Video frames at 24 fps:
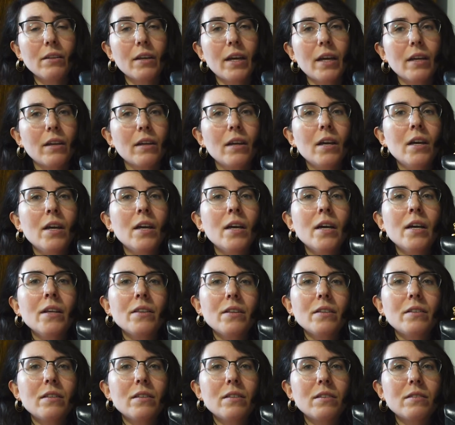Like
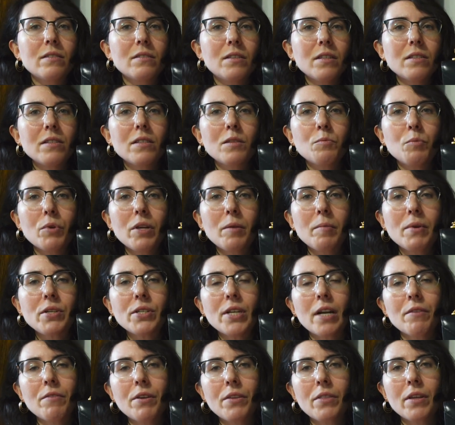this is, this is pretty much
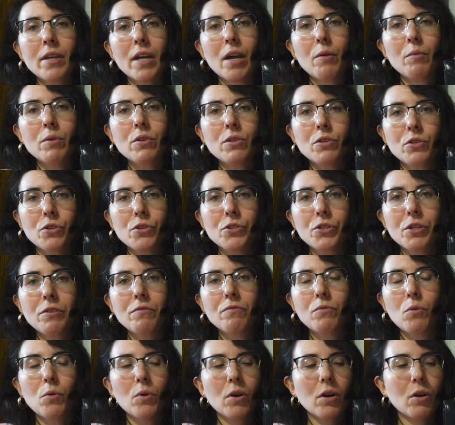everything I was searching
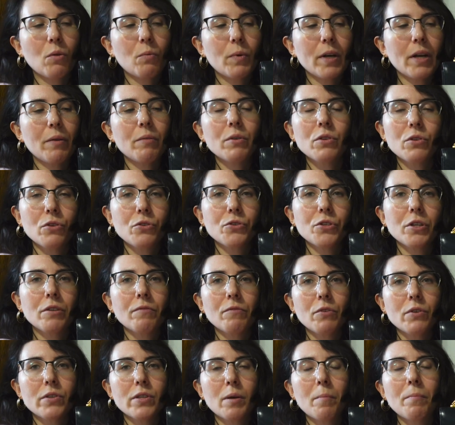for when I was searching
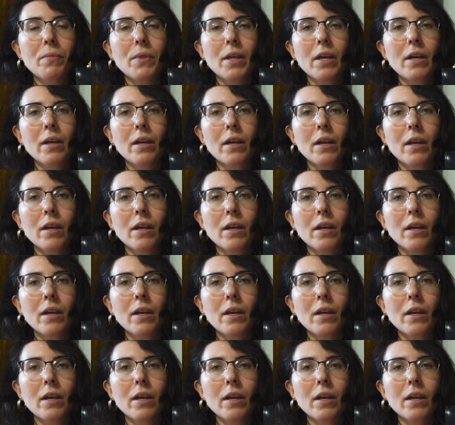for something.